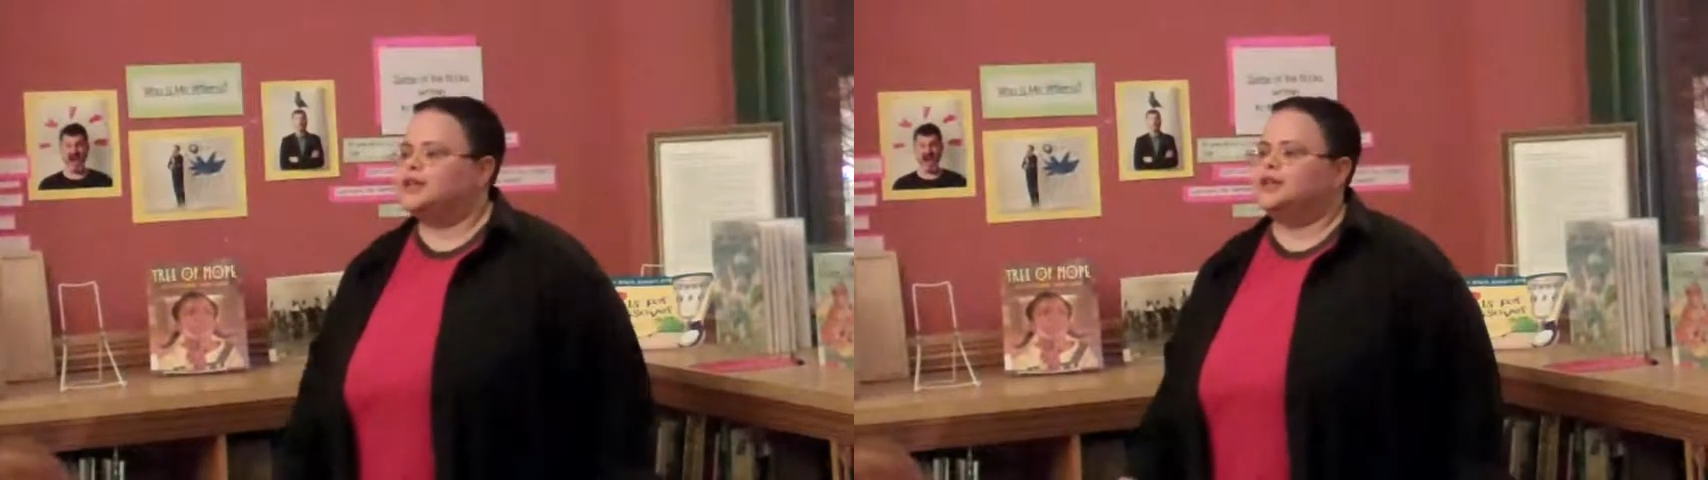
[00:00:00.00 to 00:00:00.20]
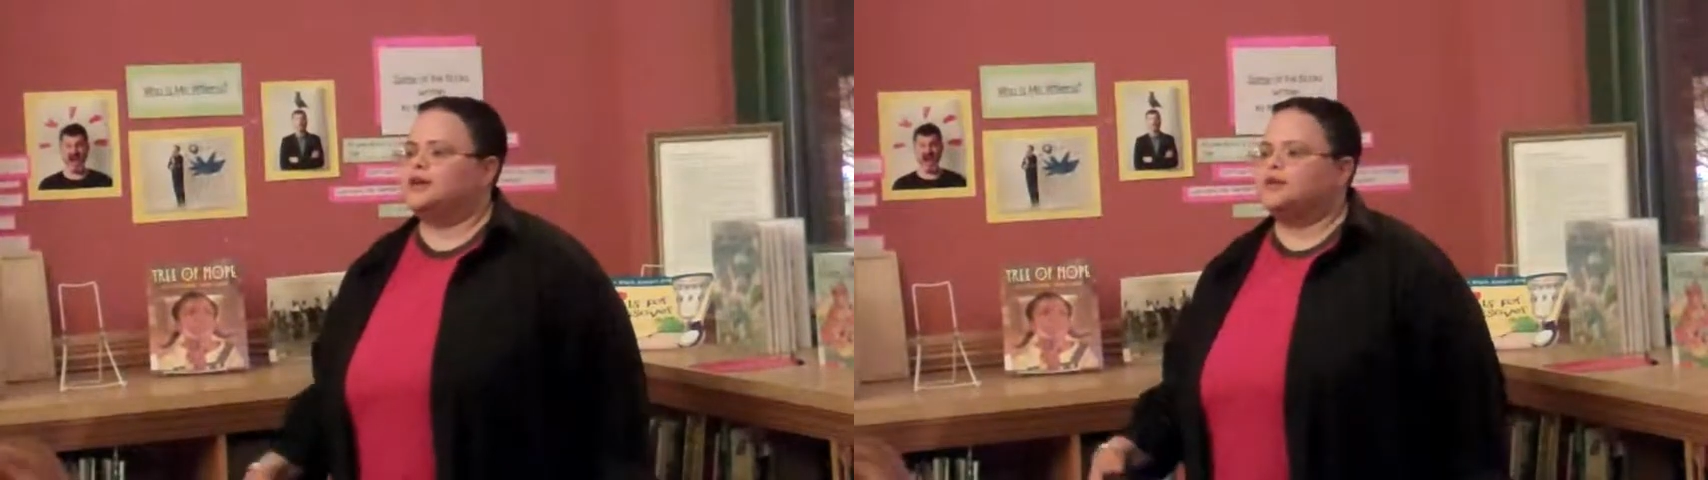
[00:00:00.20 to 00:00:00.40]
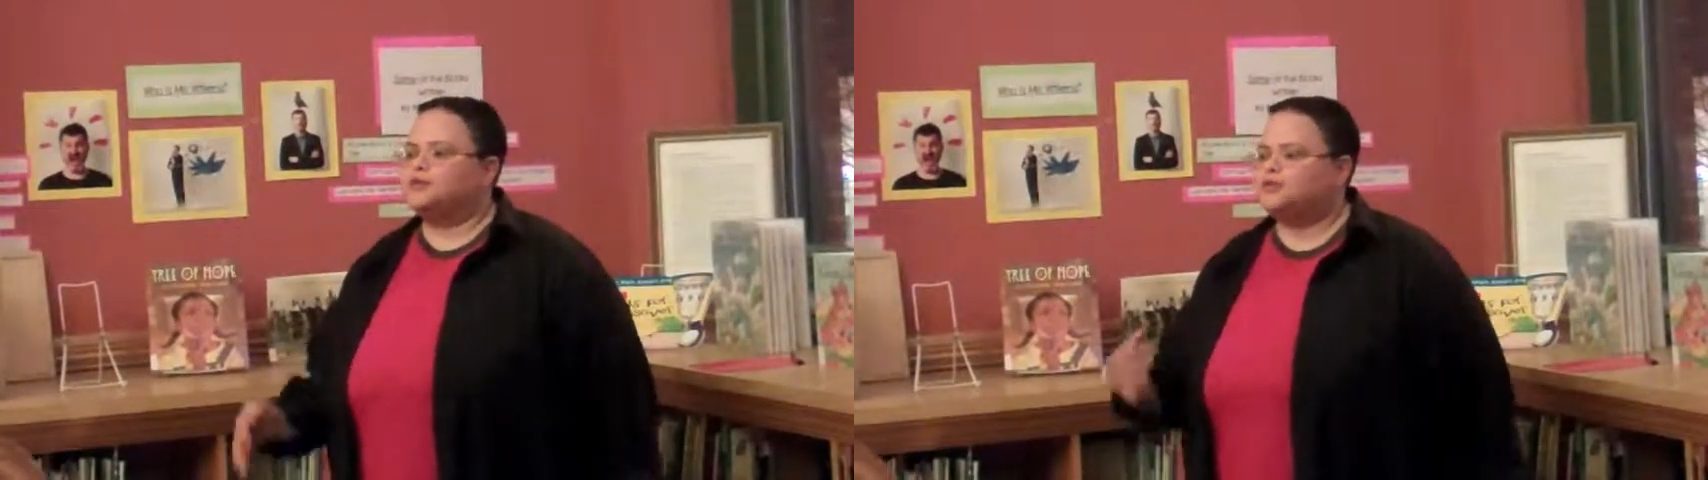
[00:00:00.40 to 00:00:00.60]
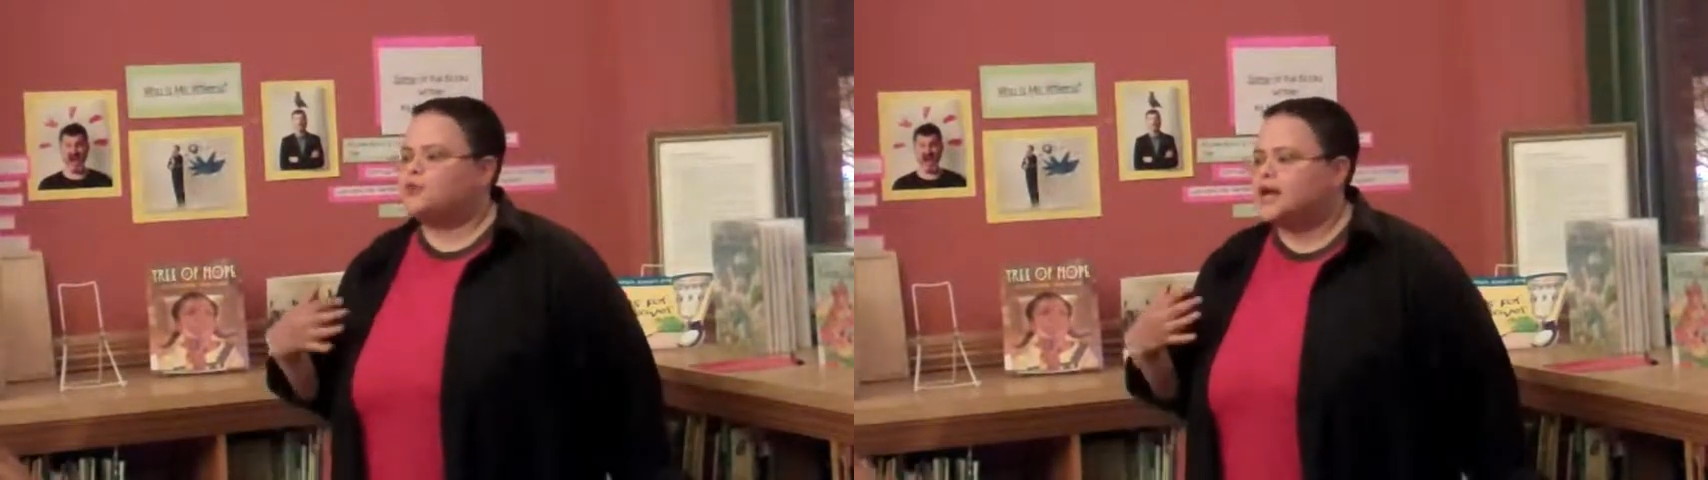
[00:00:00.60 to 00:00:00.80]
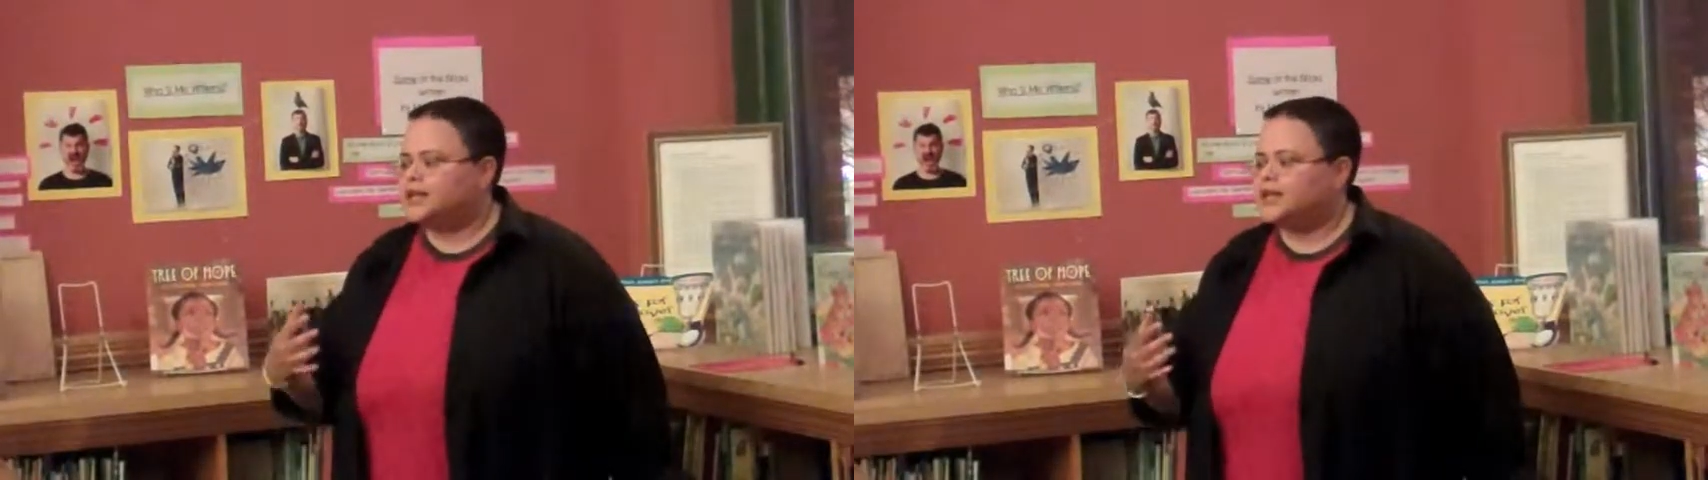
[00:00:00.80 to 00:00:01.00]
you know,
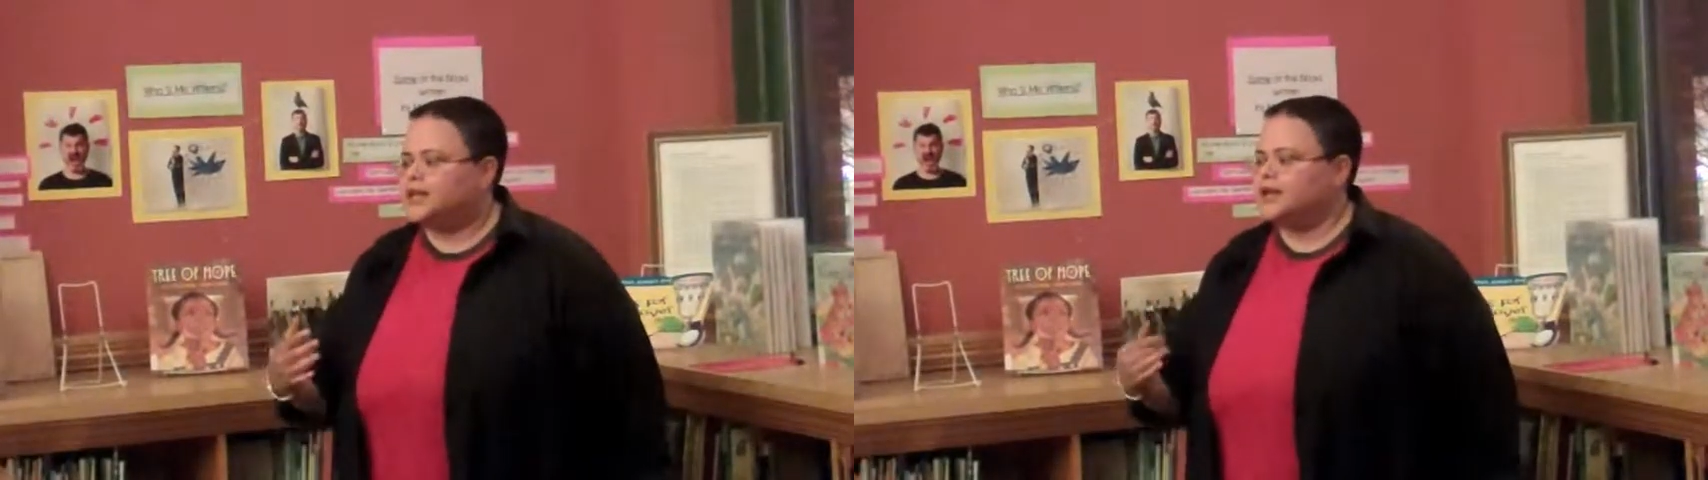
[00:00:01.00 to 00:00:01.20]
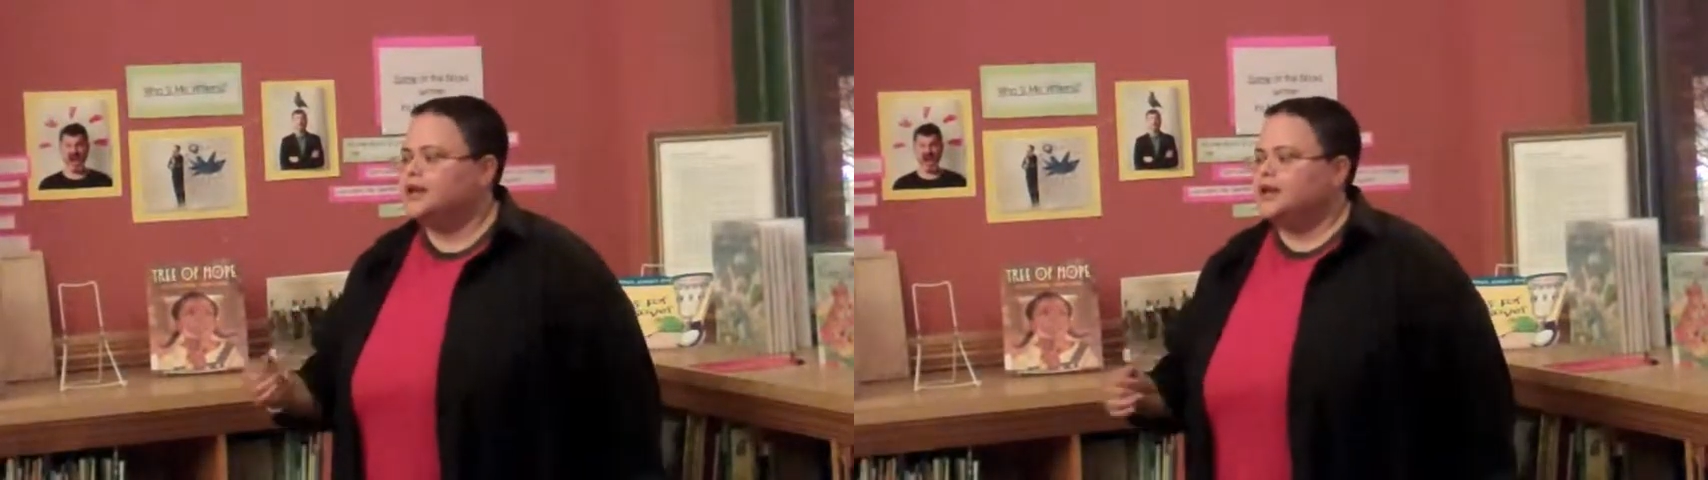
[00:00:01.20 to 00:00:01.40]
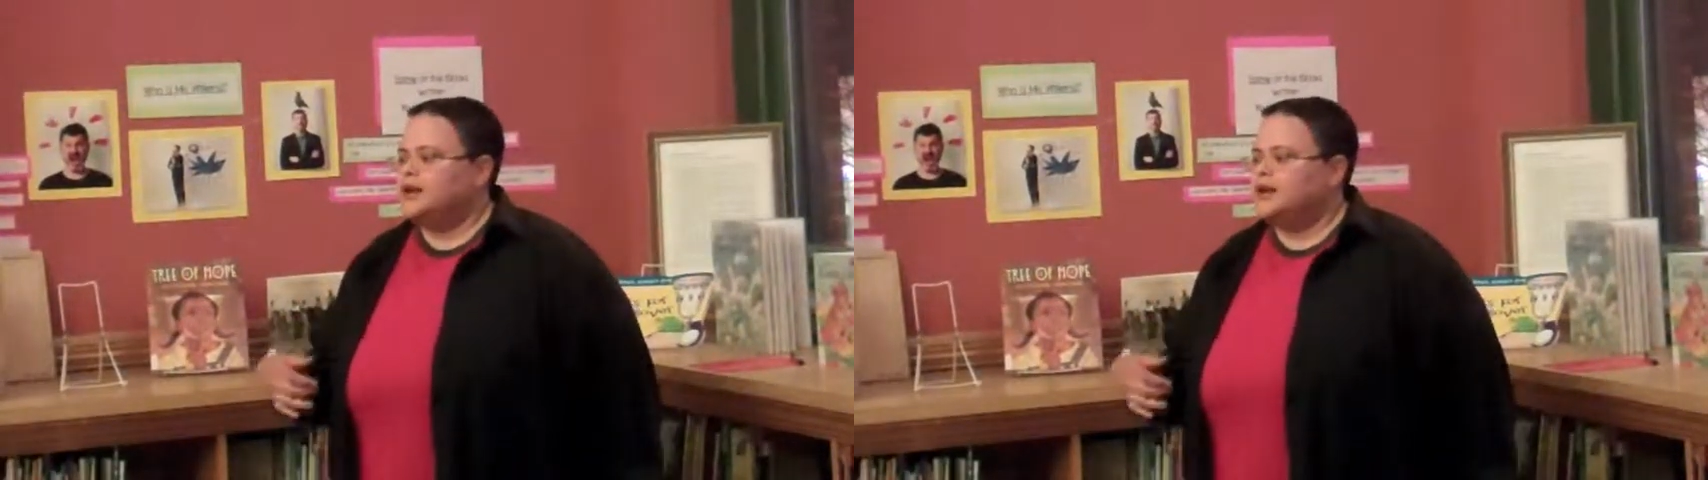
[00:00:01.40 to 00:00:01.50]
sweating,